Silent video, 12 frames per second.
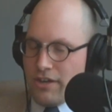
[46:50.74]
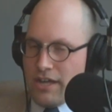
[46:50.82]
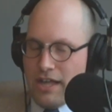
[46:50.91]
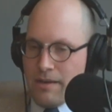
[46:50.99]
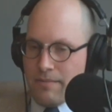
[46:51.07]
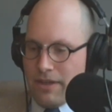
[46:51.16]

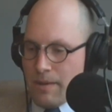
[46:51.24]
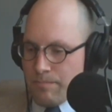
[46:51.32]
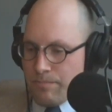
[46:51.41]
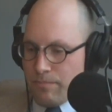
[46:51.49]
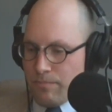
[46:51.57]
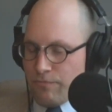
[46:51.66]
I'm
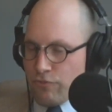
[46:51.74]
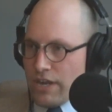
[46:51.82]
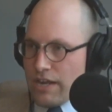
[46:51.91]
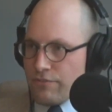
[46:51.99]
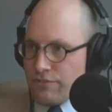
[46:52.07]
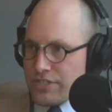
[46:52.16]

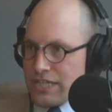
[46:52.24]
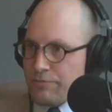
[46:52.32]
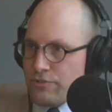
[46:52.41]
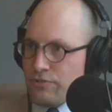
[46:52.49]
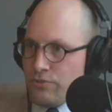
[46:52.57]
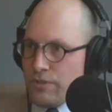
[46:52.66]
forever
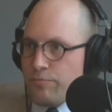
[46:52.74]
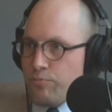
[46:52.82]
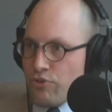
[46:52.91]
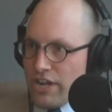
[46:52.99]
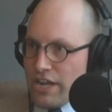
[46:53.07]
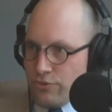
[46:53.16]
skeptical of
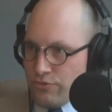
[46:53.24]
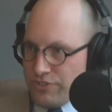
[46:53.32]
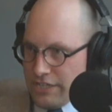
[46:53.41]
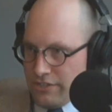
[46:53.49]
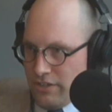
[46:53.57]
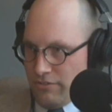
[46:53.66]
brand new
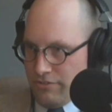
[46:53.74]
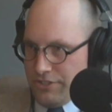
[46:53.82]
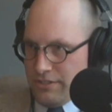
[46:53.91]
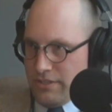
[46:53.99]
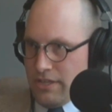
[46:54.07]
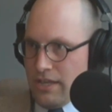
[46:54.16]
technology.
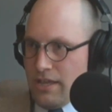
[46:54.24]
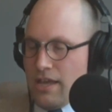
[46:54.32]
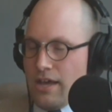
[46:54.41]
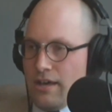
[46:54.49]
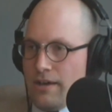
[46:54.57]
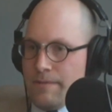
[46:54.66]

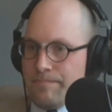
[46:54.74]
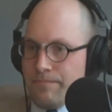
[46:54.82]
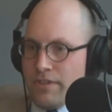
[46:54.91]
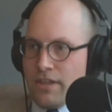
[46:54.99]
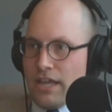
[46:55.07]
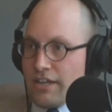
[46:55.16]
A
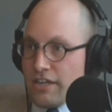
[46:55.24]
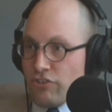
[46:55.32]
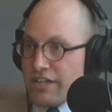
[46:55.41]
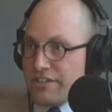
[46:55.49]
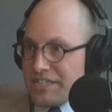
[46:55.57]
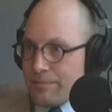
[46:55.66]

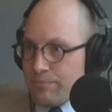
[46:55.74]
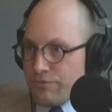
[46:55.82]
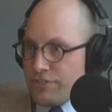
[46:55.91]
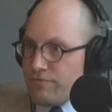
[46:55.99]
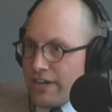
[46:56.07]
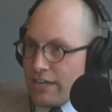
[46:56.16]
great example is
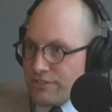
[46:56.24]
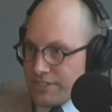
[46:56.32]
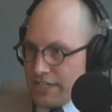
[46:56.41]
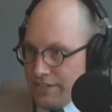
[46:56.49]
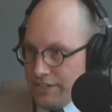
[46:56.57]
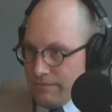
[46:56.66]
like vinyl siding.